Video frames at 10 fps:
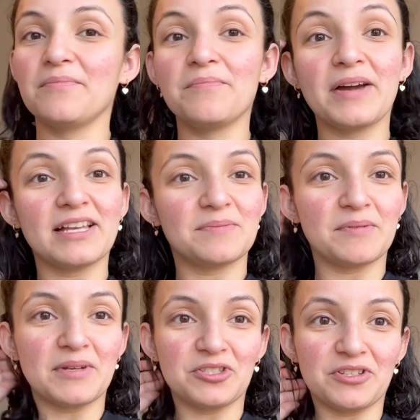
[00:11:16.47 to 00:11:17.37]
my husband
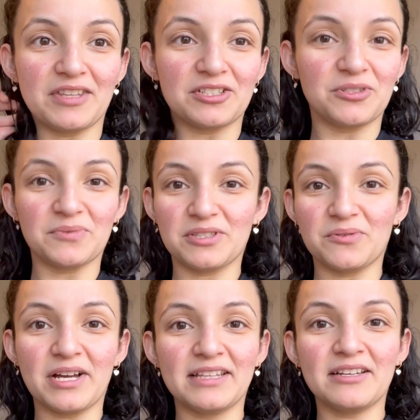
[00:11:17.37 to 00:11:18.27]
mentioned that she was
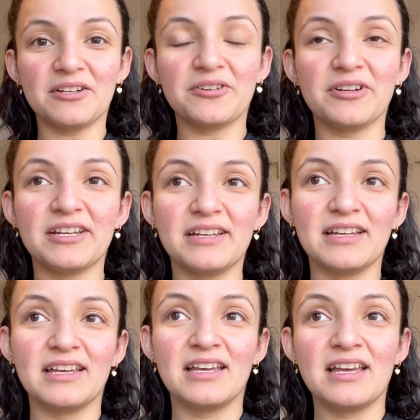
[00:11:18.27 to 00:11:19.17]
still kind of hungry
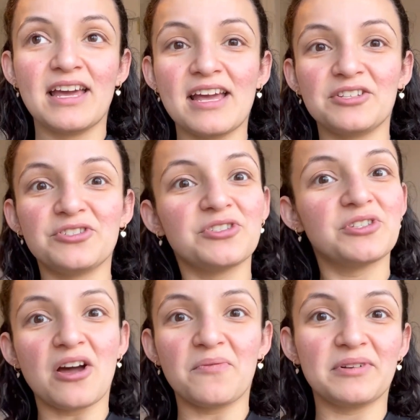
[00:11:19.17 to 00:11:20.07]
and she just
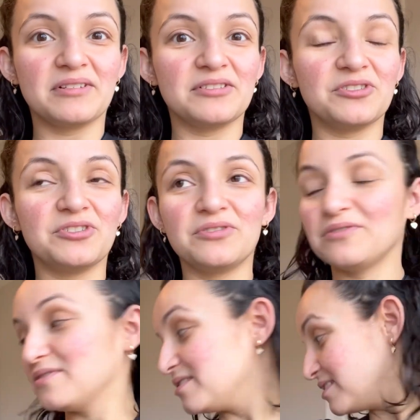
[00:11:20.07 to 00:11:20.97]
not what...
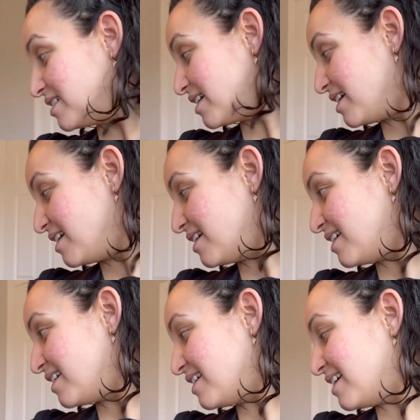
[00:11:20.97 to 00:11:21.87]
Yeah,
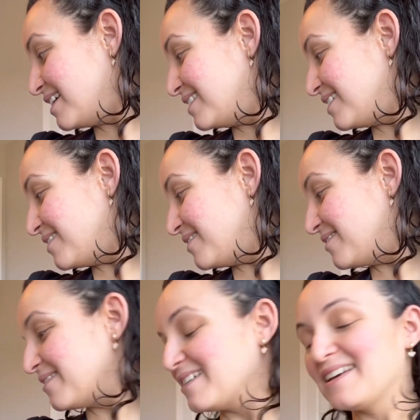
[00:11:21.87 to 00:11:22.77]
I
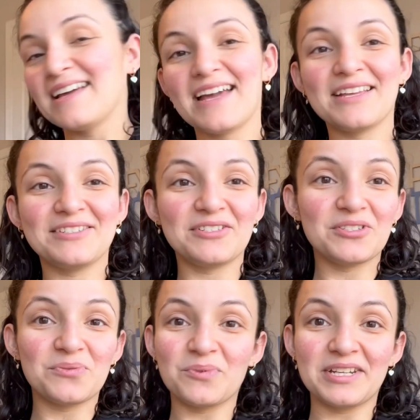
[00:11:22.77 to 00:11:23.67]
know. And she
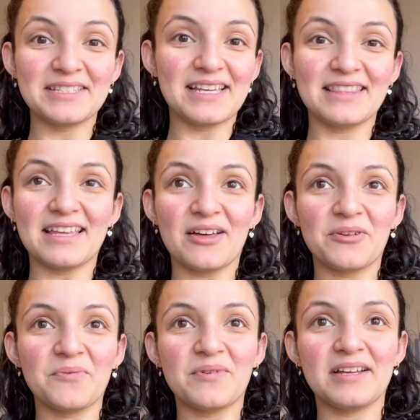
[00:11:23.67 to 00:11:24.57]
just wouldn't take the
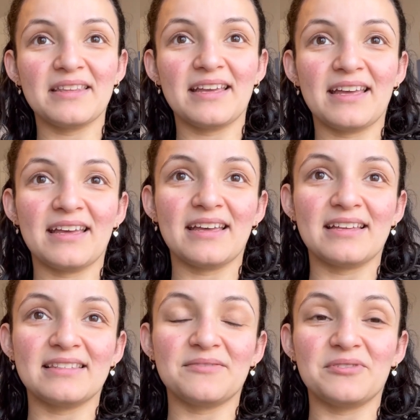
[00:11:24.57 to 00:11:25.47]
other one
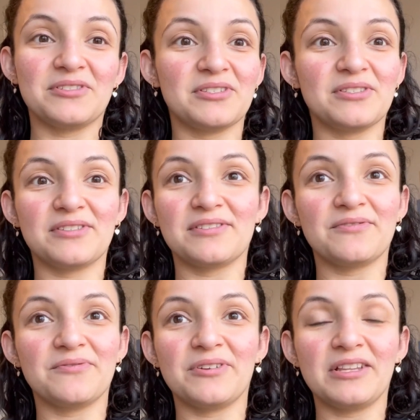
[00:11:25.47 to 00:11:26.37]
and was just
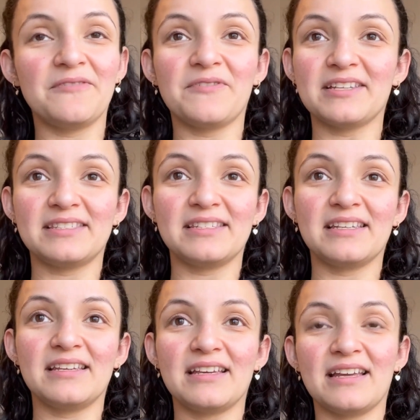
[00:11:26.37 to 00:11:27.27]
really
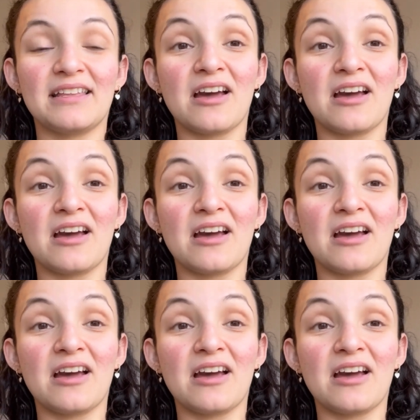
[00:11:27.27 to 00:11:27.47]
fussy and